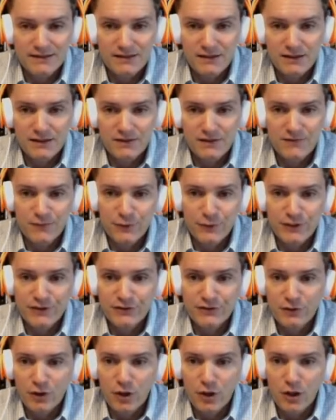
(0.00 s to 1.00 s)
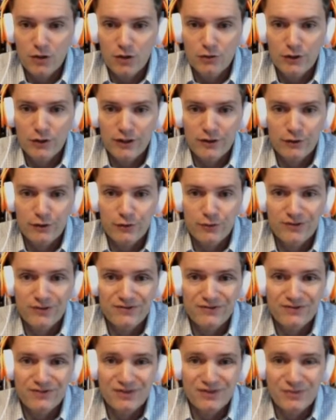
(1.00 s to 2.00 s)
Freeze or a Hog Rider or
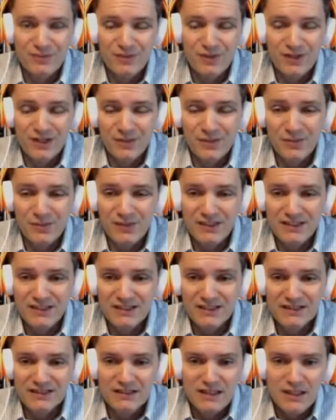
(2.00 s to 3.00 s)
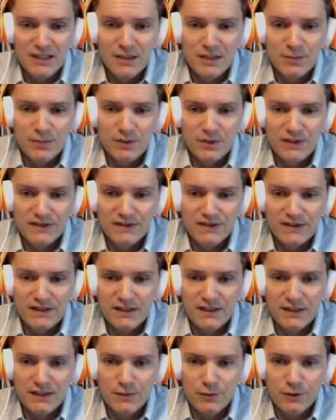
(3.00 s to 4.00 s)
even some minions. But
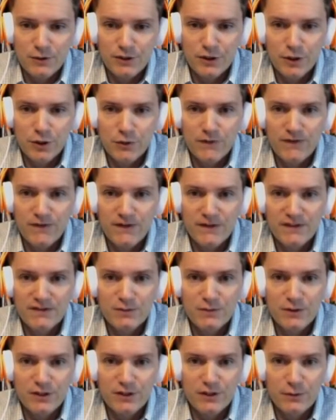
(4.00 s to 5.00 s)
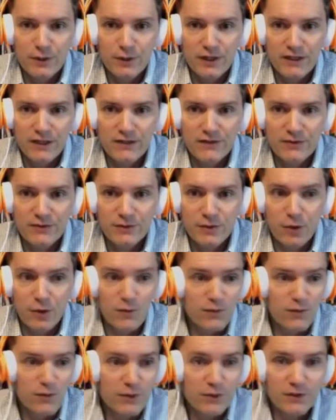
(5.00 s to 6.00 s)
we're going to go with this. We're going to get right into it.
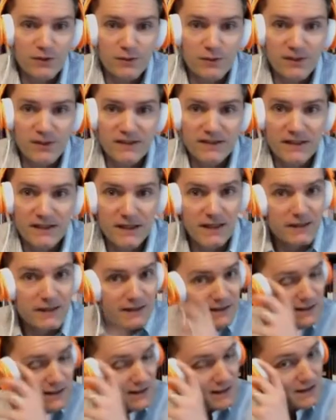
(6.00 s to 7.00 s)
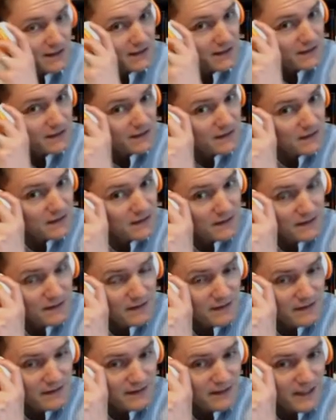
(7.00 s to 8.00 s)
Hopefully we can maintain
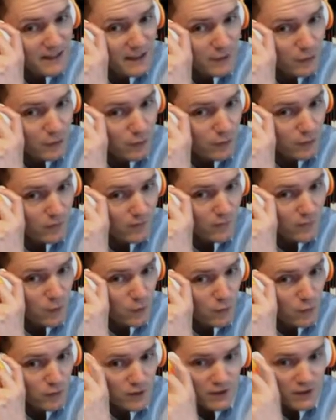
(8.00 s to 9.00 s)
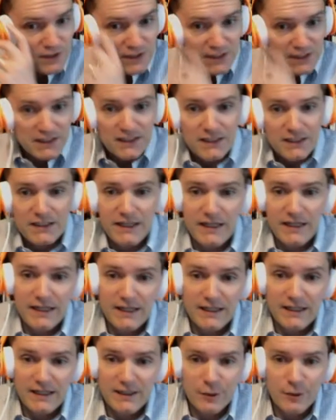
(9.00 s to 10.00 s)
this account going forward.
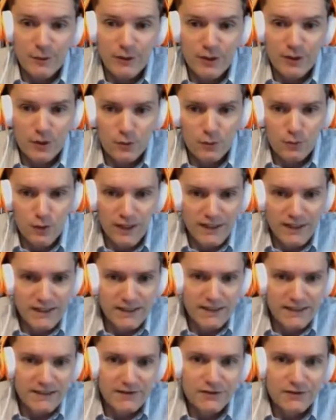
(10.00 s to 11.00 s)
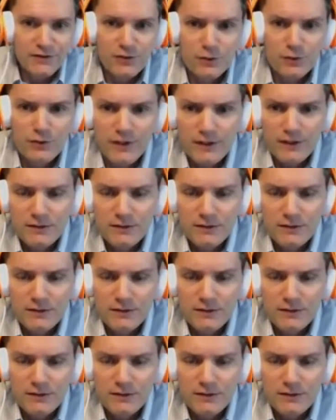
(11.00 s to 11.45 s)
And here we go, right into it.